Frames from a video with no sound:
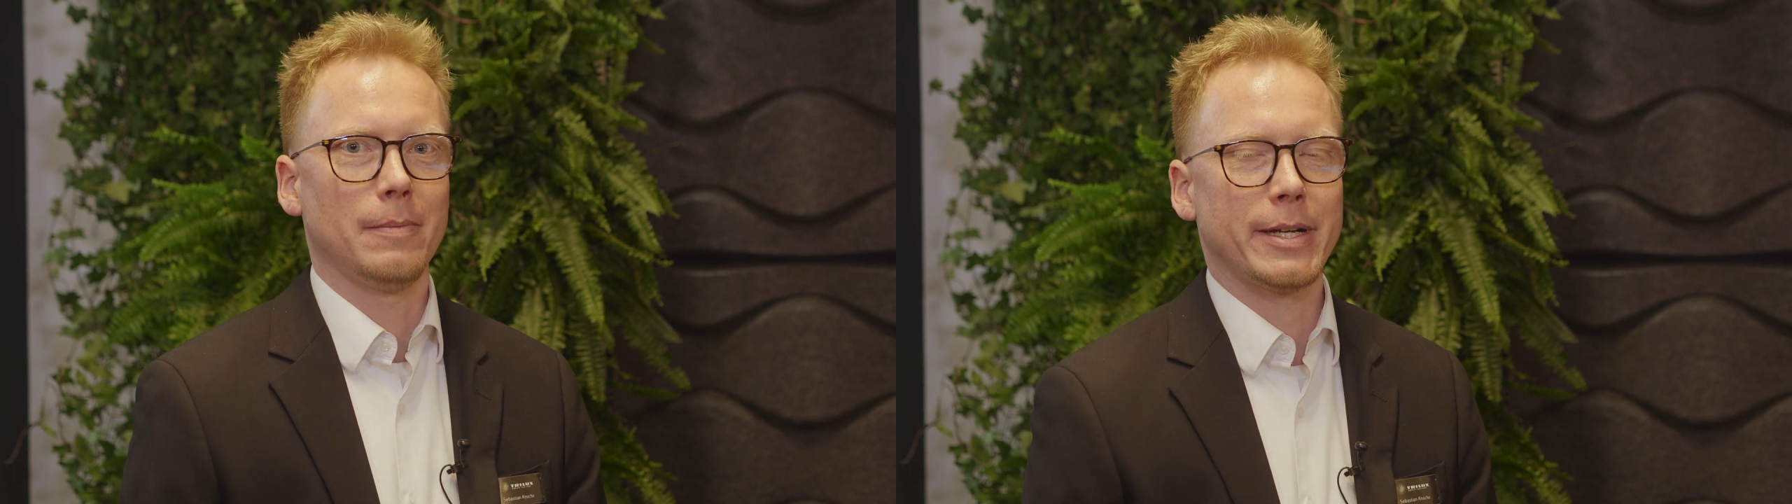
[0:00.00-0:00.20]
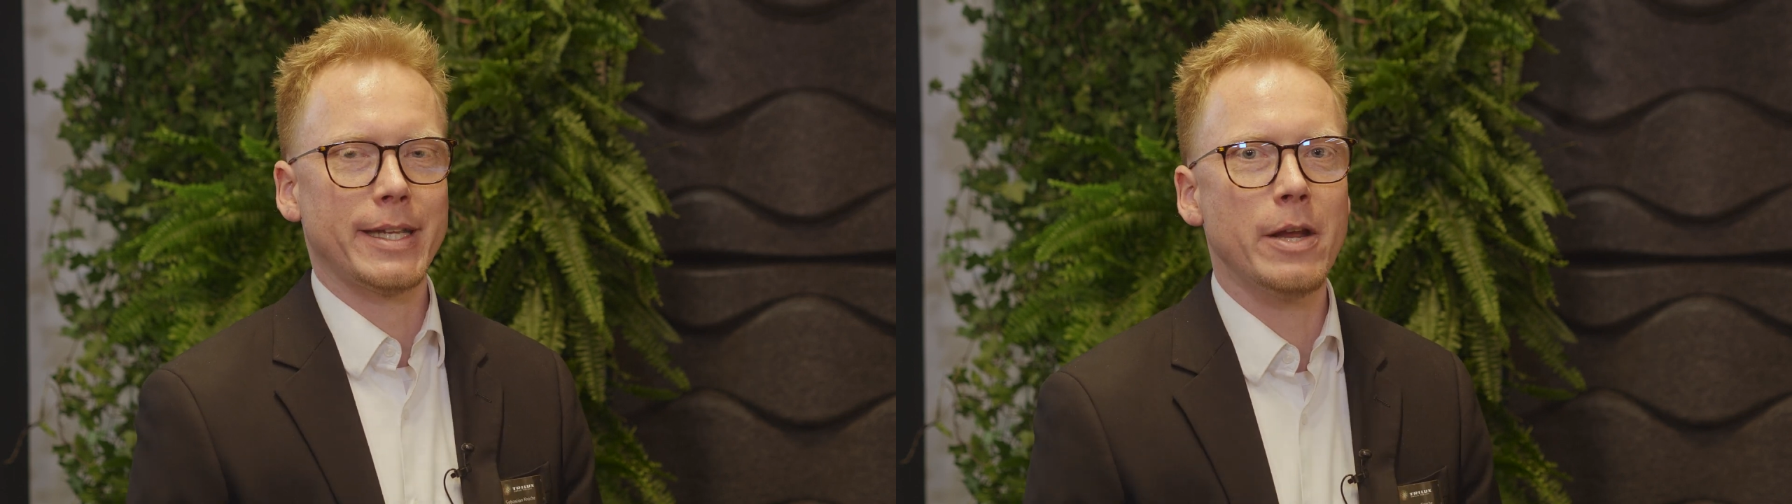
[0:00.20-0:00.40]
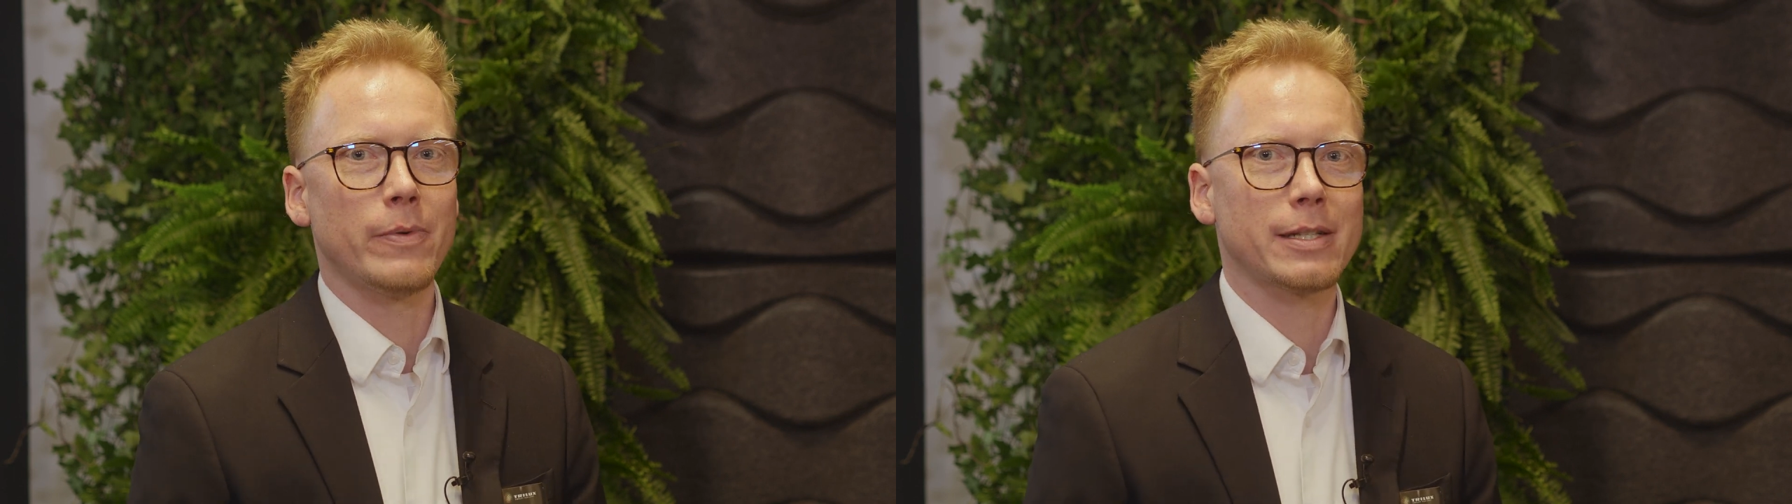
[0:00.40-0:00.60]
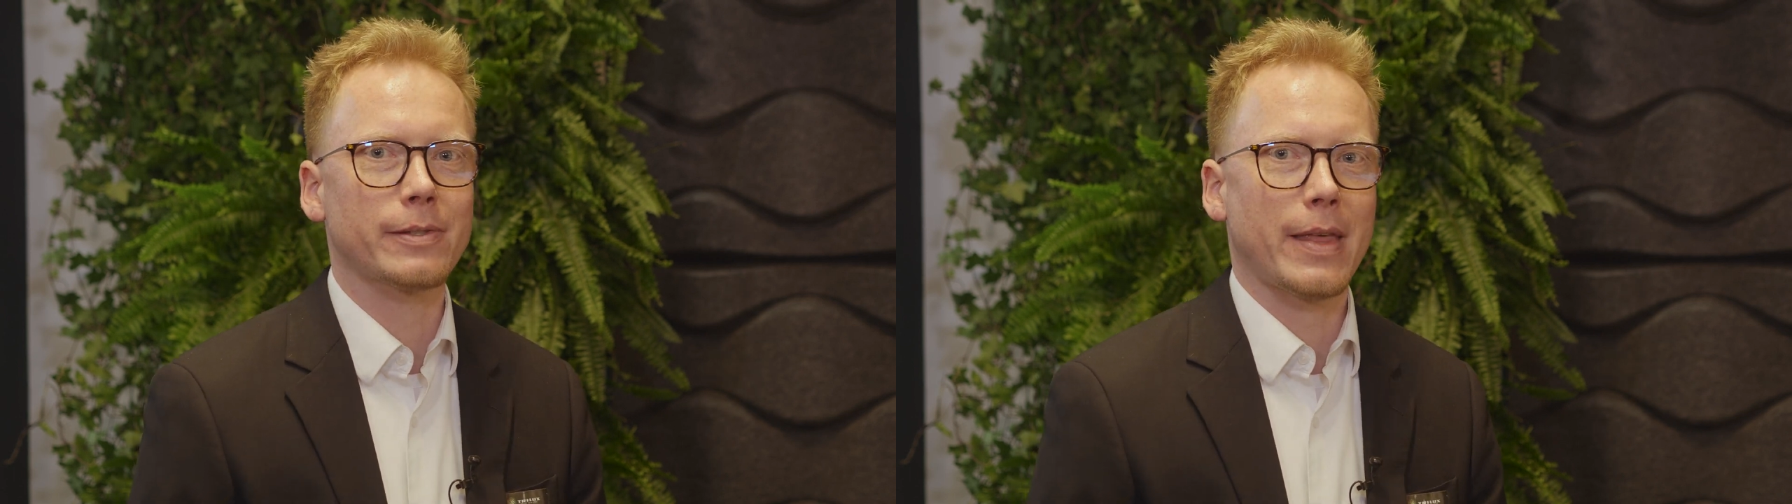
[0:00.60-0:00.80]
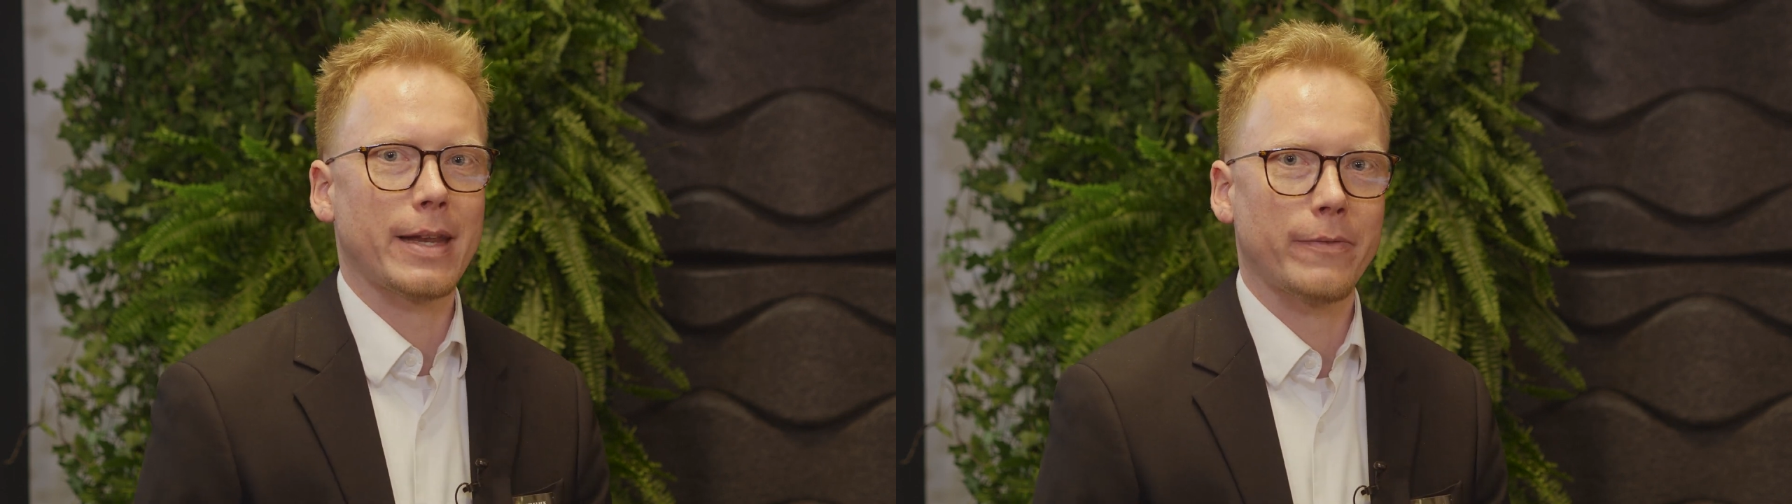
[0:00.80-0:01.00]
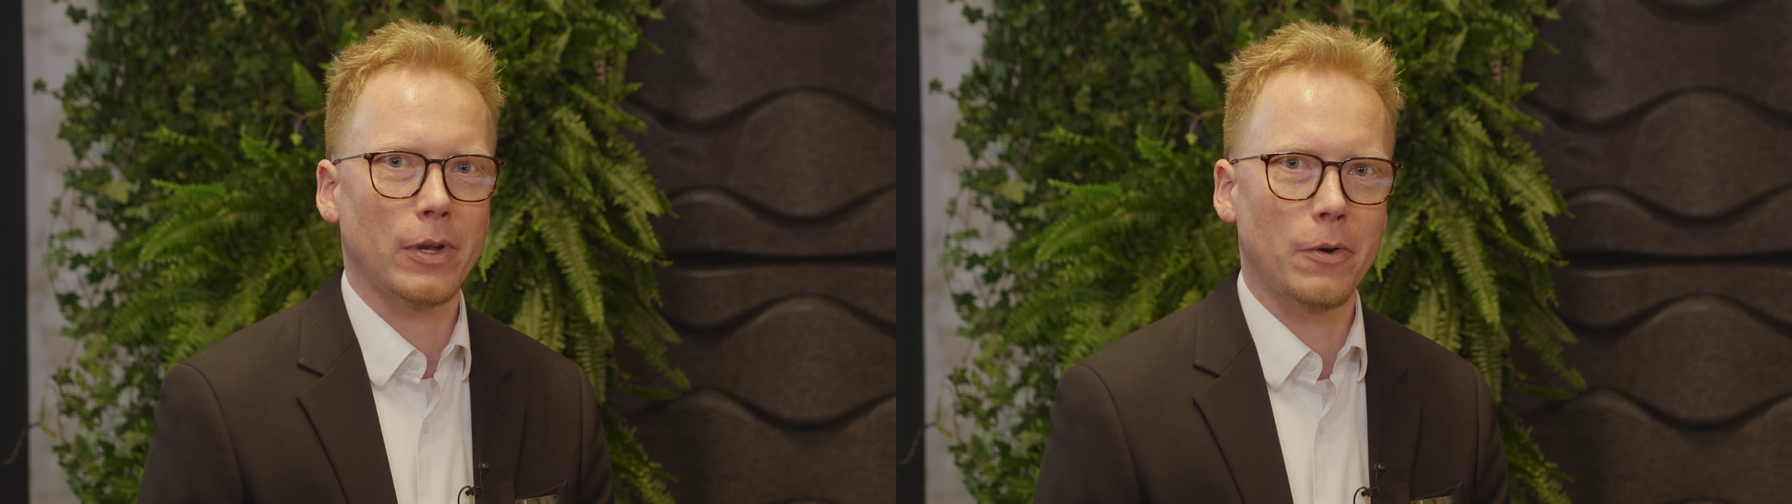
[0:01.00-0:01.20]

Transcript: materials that have a